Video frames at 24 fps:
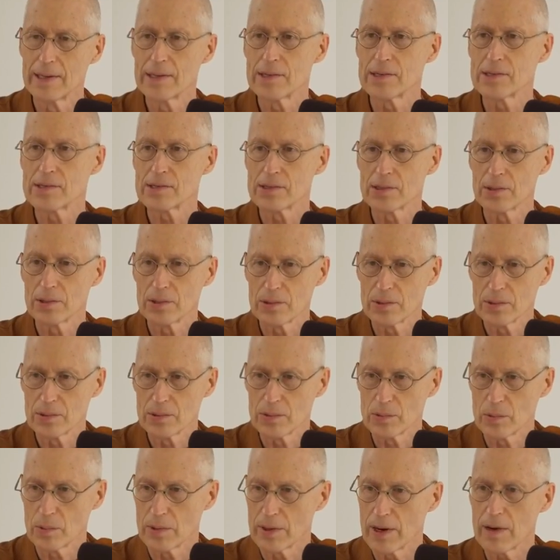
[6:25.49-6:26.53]
So
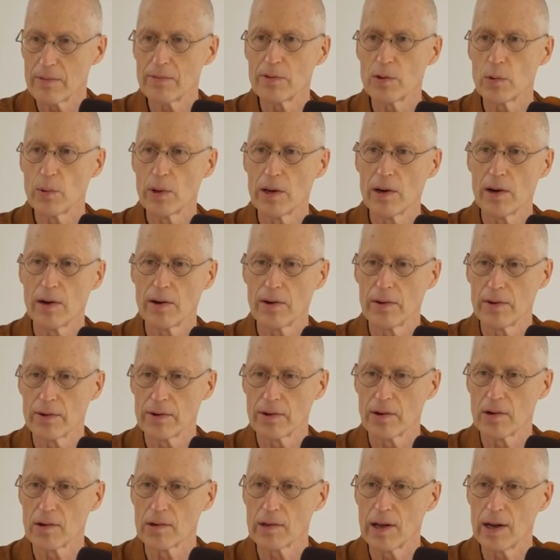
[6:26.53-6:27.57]
wherever we are in
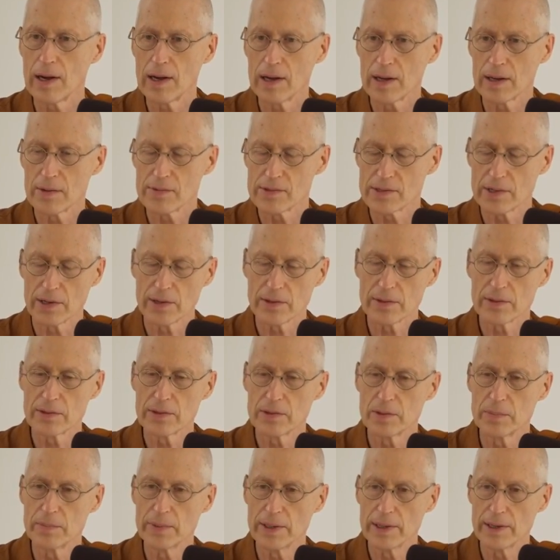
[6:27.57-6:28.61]
our lives, and it
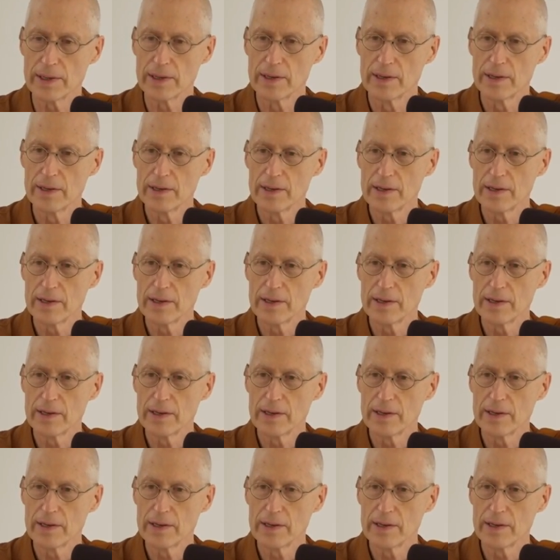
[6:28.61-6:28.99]
could be